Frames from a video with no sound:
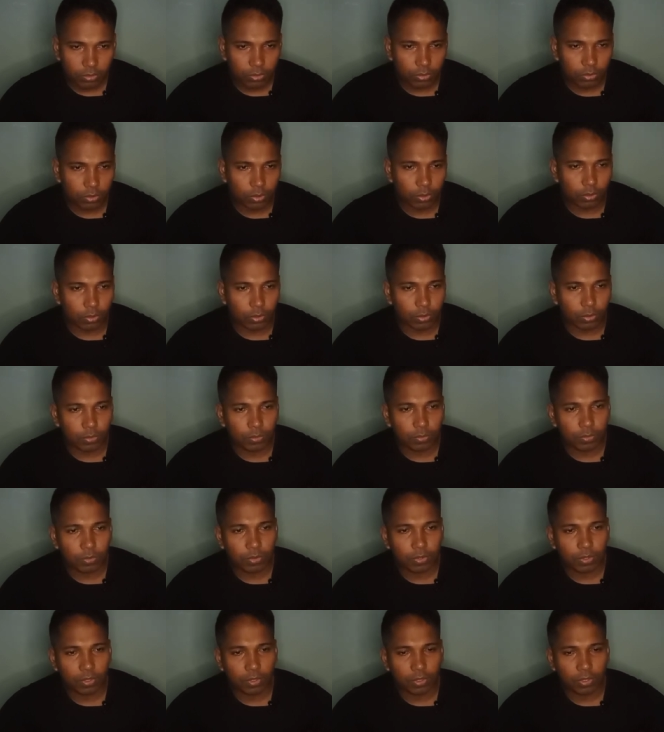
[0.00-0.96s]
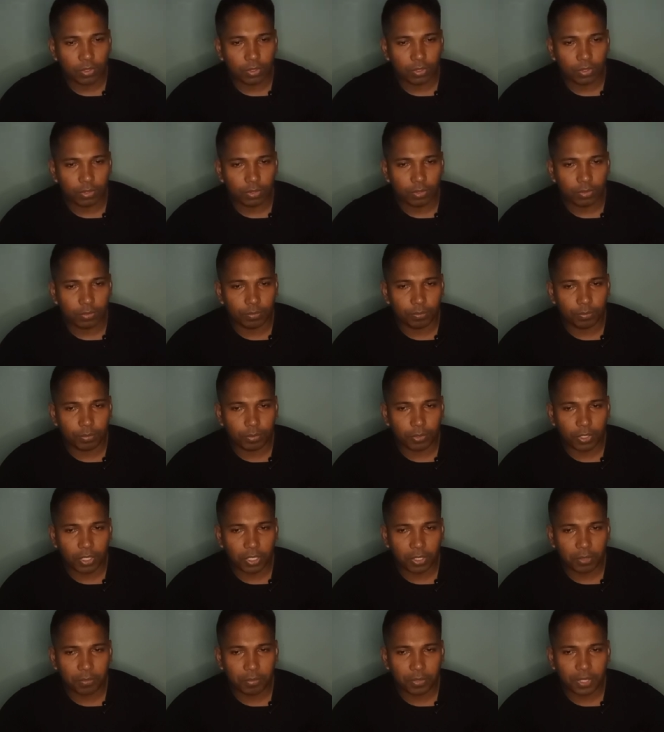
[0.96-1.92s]
So
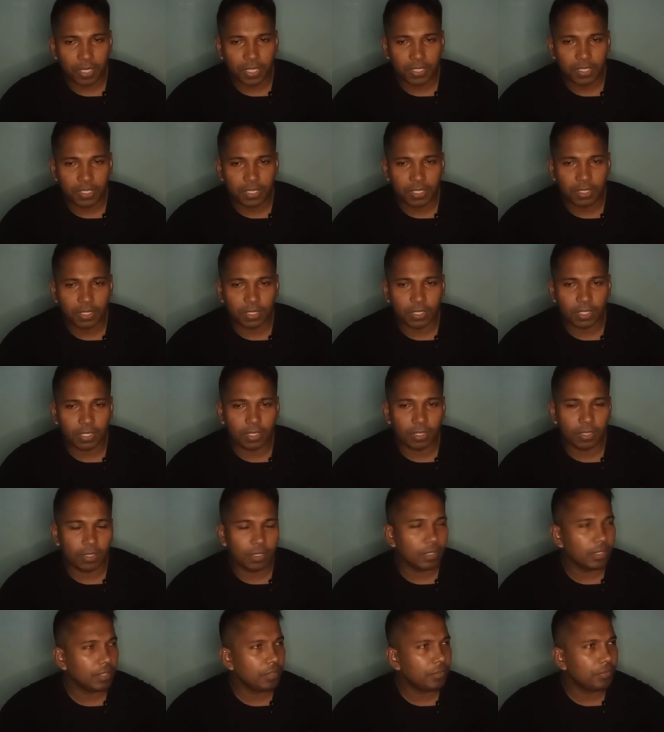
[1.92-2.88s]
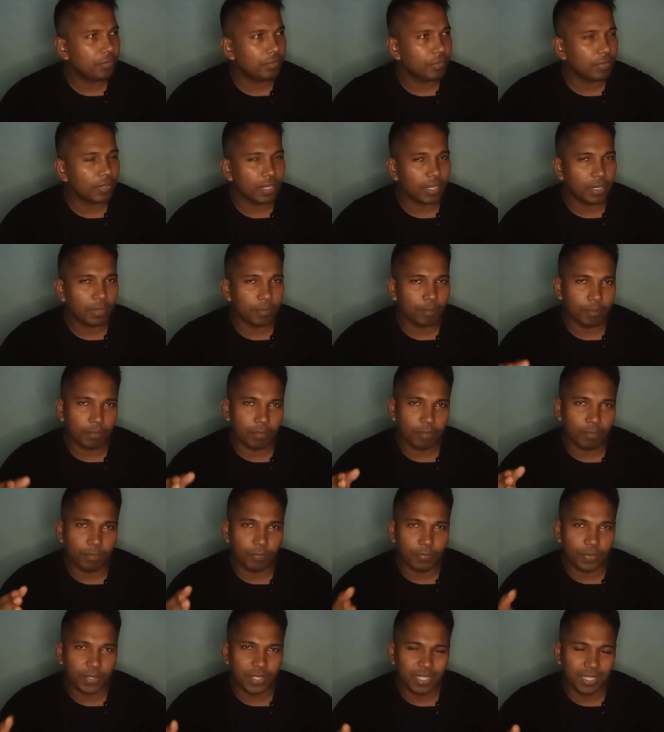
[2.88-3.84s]
product pricing, if a
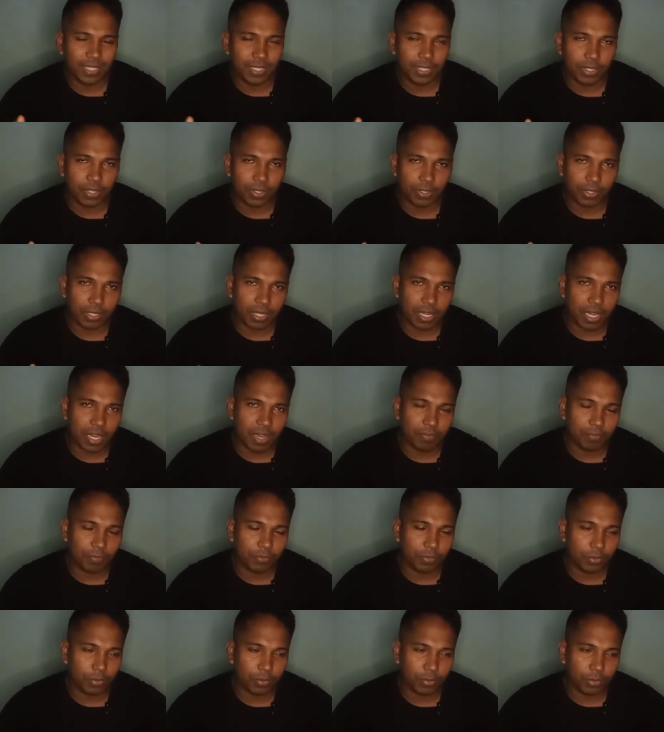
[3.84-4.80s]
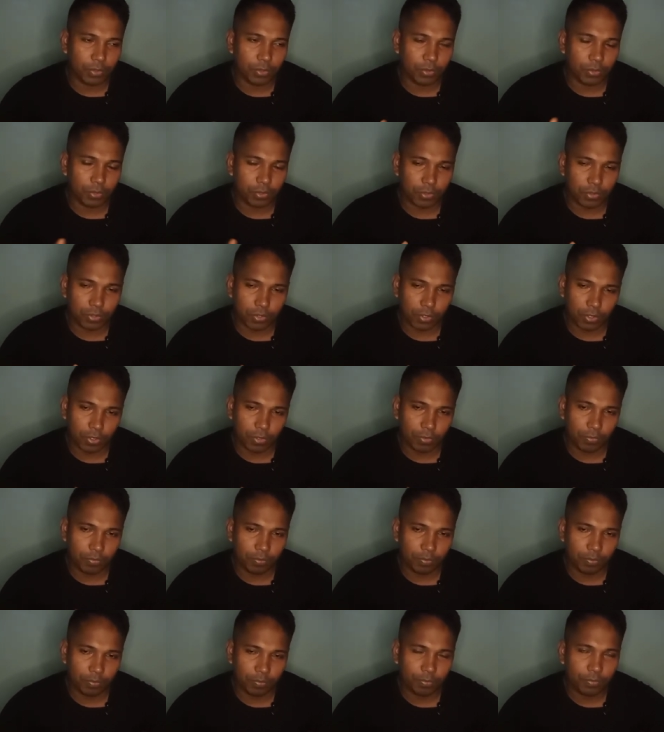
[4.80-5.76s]
visitor come to your
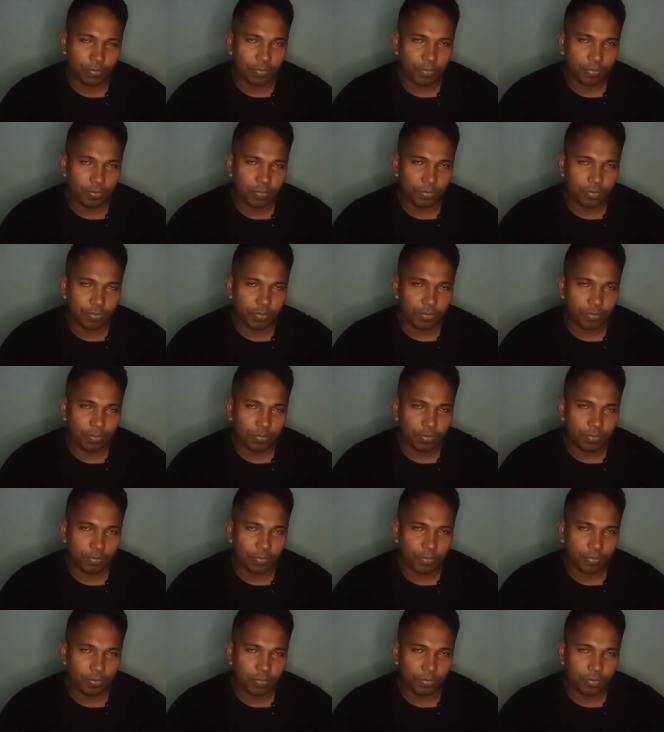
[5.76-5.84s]
shop